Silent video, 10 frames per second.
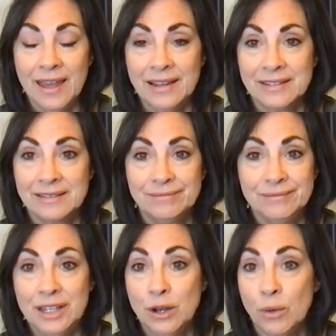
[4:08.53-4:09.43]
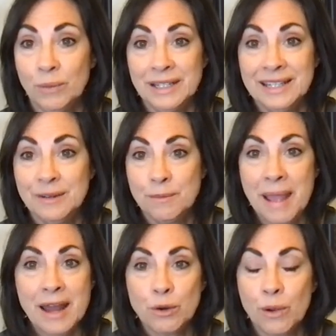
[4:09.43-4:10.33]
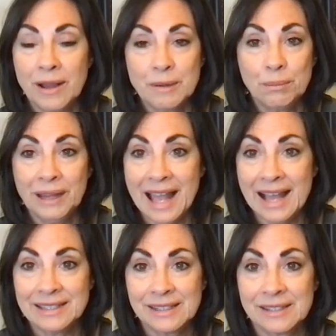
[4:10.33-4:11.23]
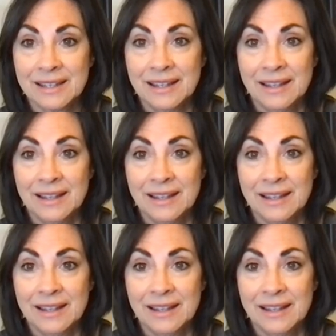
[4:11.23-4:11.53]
That, it didn't matter what kind of plants